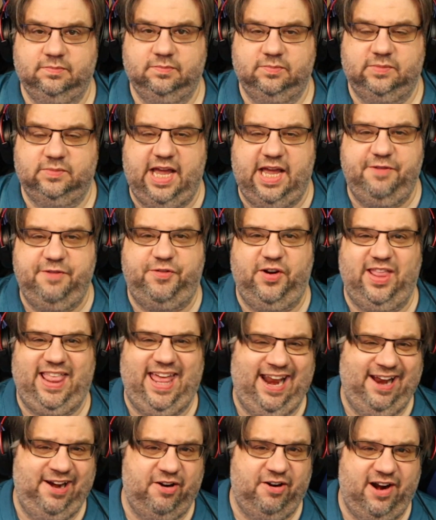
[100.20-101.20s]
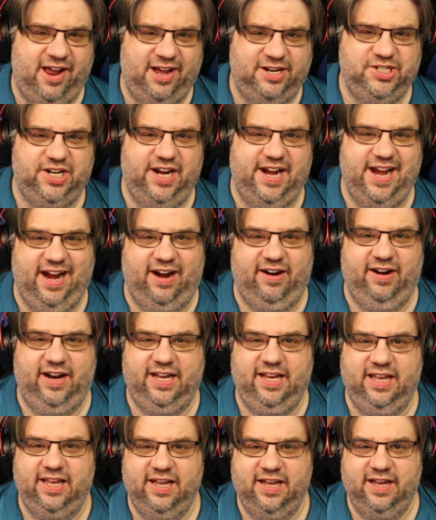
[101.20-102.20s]
Thank you for that introduction,
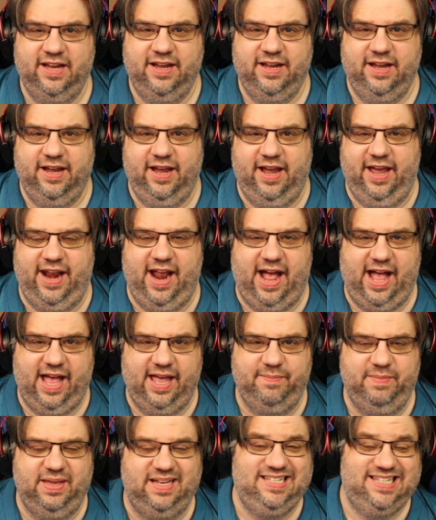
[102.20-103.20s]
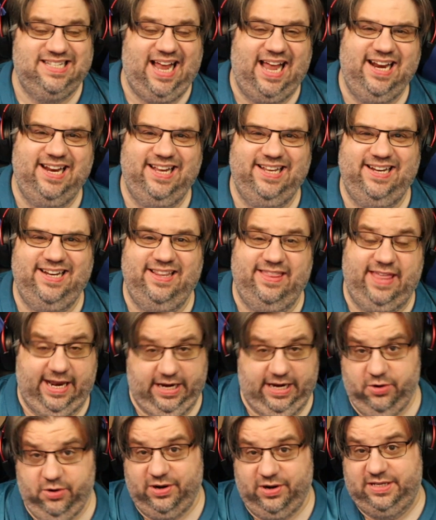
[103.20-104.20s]
Derek. And I'm excited that
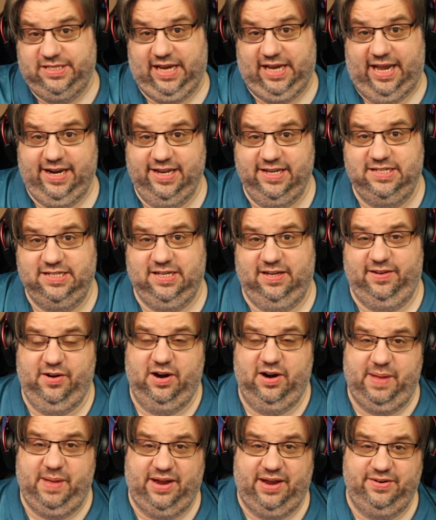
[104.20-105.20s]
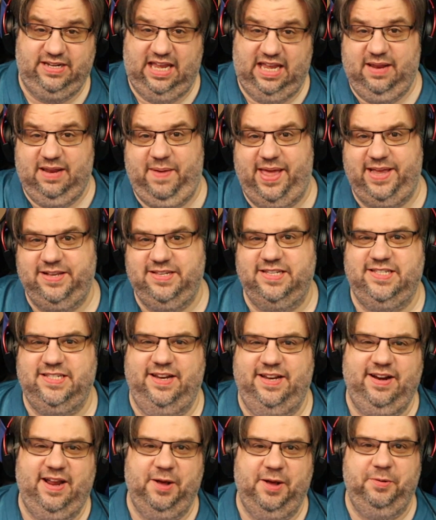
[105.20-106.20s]
you're excited to learn about databases
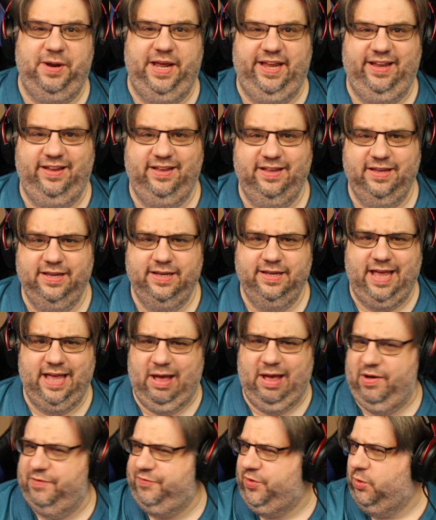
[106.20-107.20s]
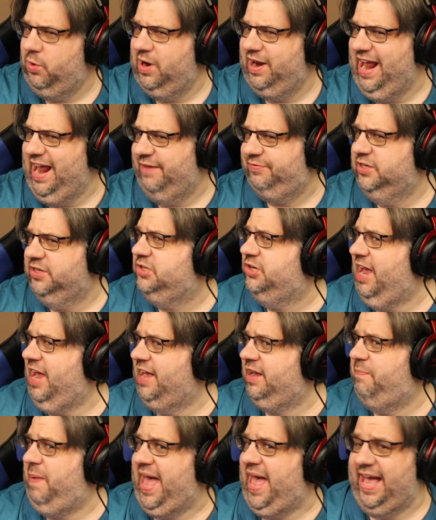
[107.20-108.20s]
and coding. However, we're going to have to
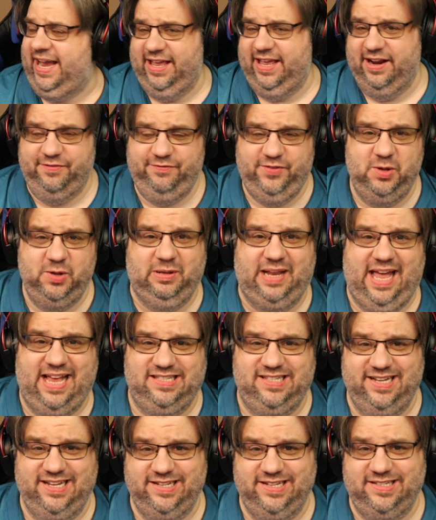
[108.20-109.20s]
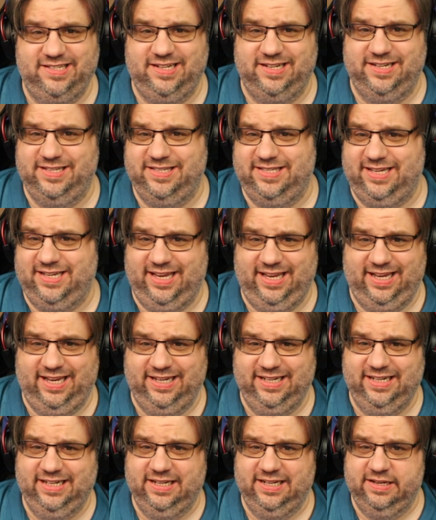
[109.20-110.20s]
check back in a few lessons because some
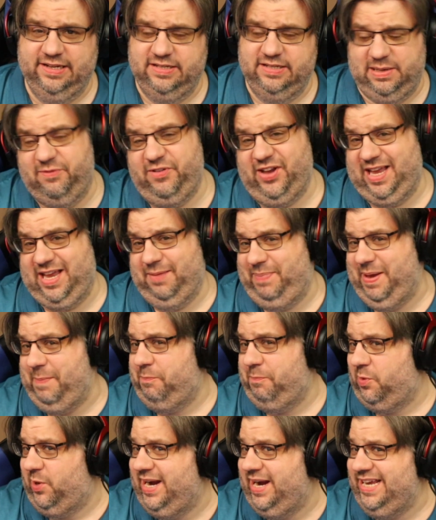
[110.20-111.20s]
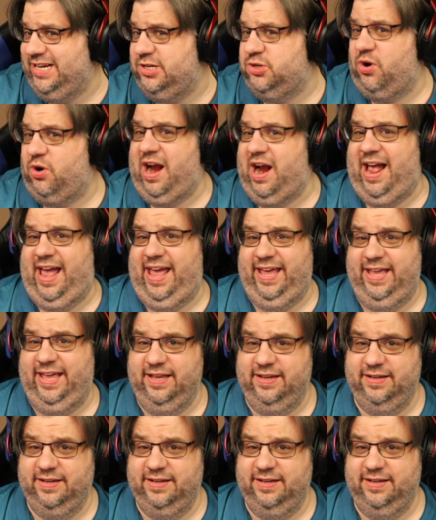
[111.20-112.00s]
of it can be pretty dry.